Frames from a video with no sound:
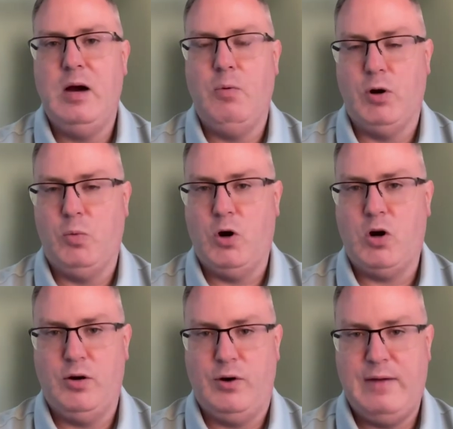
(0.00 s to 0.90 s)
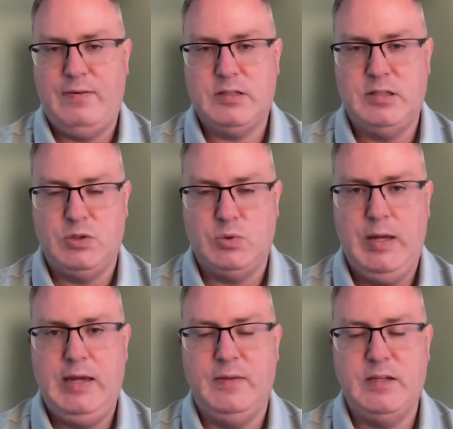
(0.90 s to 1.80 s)
We're going to work on graphics this
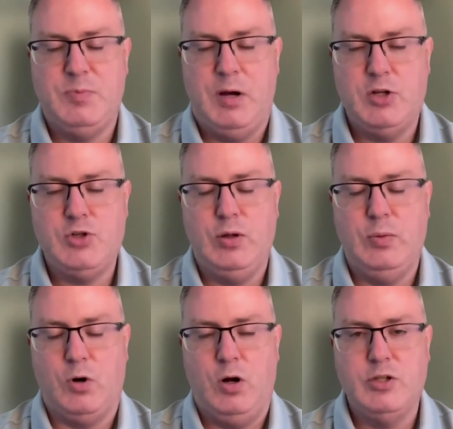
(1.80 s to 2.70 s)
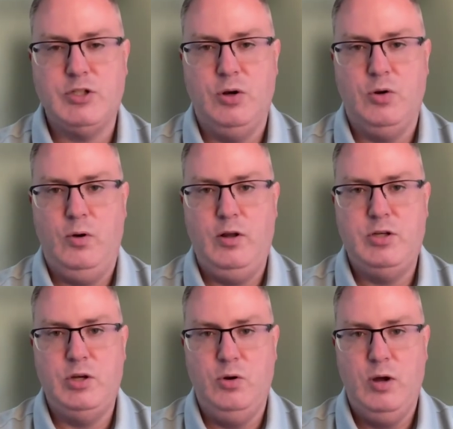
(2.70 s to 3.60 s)
week in this module, and we're also going
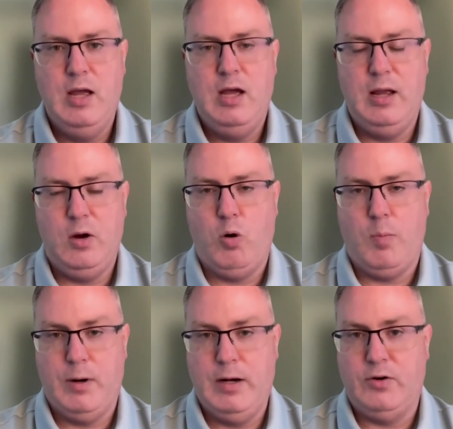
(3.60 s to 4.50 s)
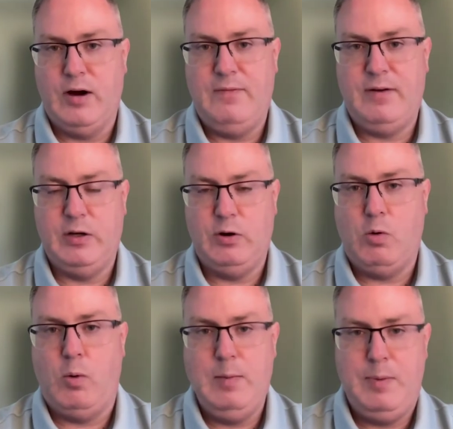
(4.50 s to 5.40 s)
to incorporate a graphic into
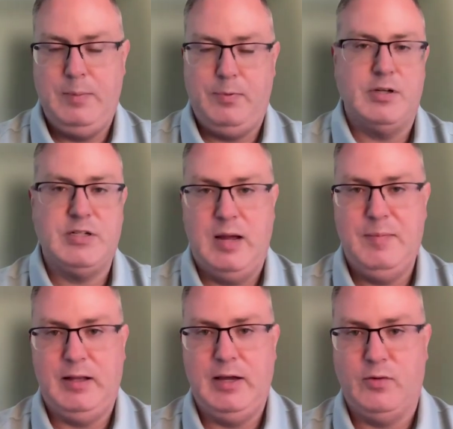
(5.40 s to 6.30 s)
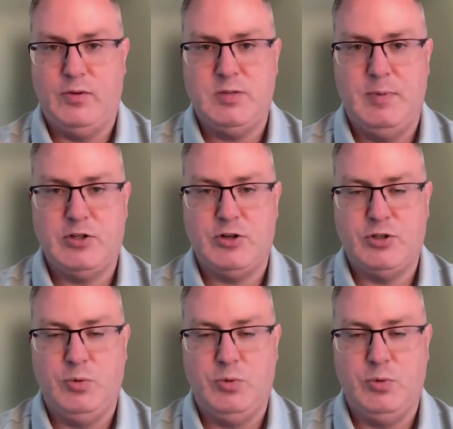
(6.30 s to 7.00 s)
our white paper assignment later in the semester.